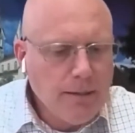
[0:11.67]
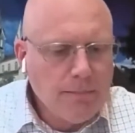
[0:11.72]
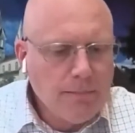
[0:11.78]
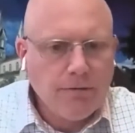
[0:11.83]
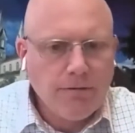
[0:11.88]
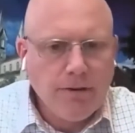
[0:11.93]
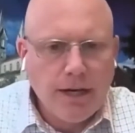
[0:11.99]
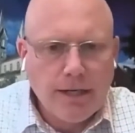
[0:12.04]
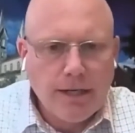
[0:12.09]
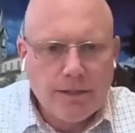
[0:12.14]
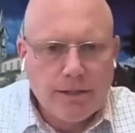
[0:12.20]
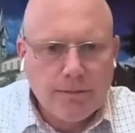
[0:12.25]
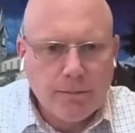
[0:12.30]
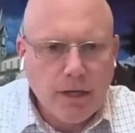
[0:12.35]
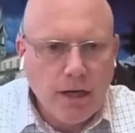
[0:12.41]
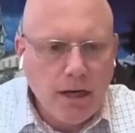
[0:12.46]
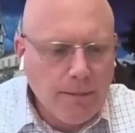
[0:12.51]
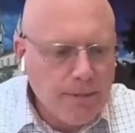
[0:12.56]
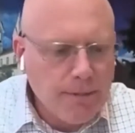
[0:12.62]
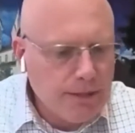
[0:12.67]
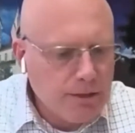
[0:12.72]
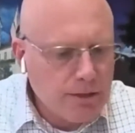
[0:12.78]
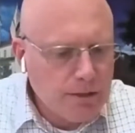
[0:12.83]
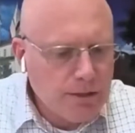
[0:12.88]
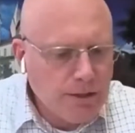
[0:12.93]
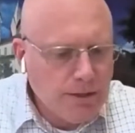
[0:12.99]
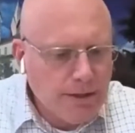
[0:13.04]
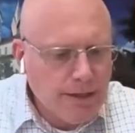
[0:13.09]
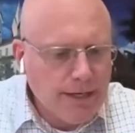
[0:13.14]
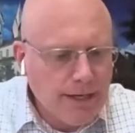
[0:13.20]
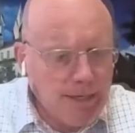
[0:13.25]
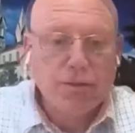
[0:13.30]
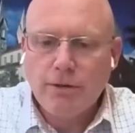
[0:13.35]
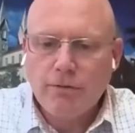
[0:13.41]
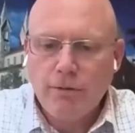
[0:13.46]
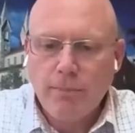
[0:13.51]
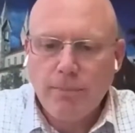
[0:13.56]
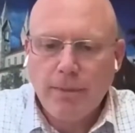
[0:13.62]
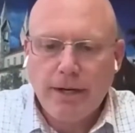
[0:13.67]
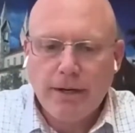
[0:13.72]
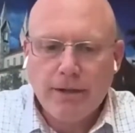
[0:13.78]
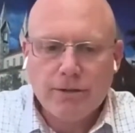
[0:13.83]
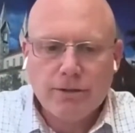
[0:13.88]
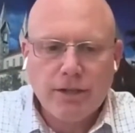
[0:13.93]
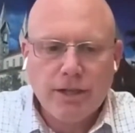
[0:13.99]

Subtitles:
provided some comments. Inappropriate